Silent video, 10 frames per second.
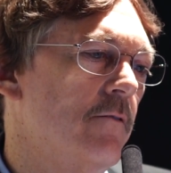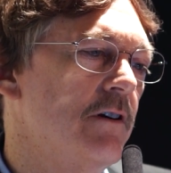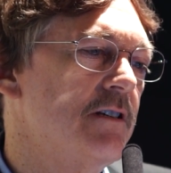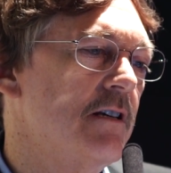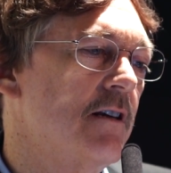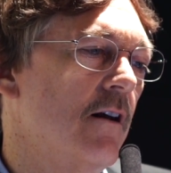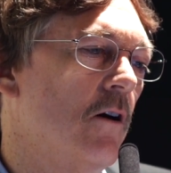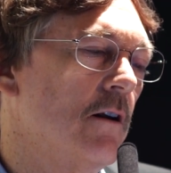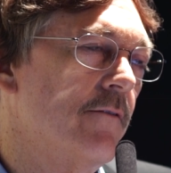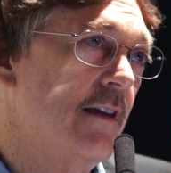of resisting
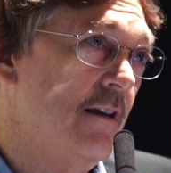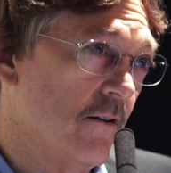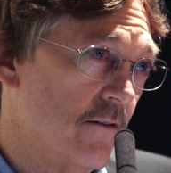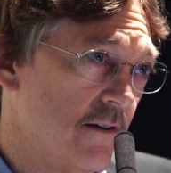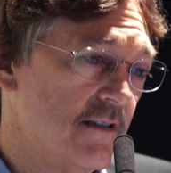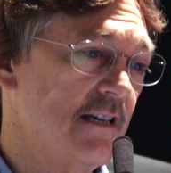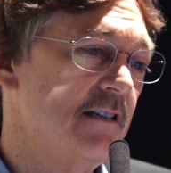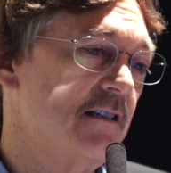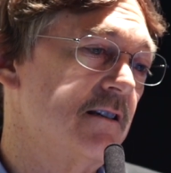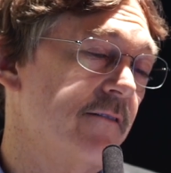all of the killer
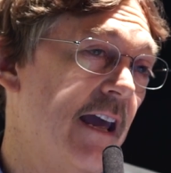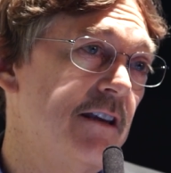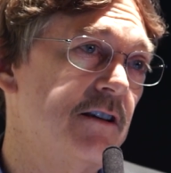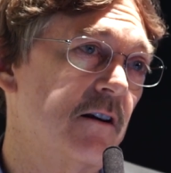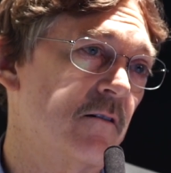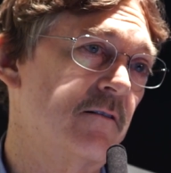diseases of aging,